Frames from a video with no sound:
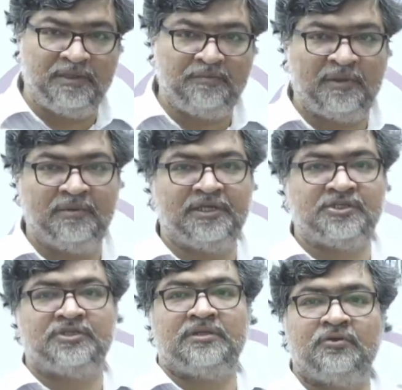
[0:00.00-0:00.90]
Publication
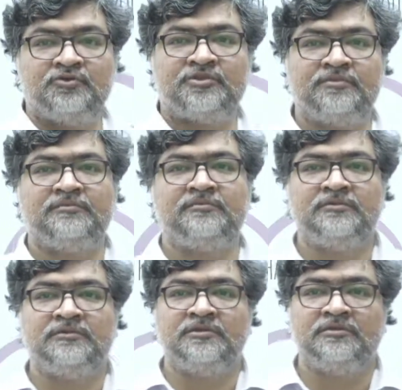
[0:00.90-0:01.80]
House,
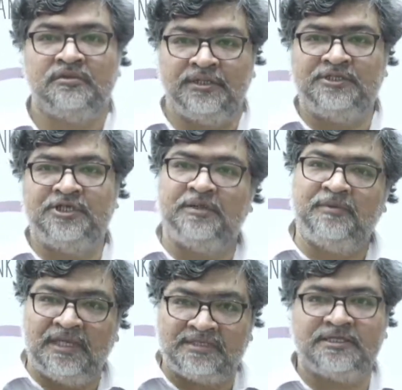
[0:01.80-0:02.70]
like GKP
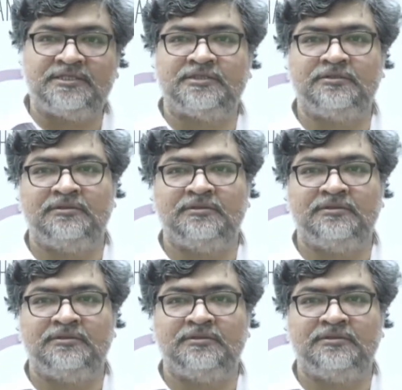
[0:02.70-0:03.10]
Access,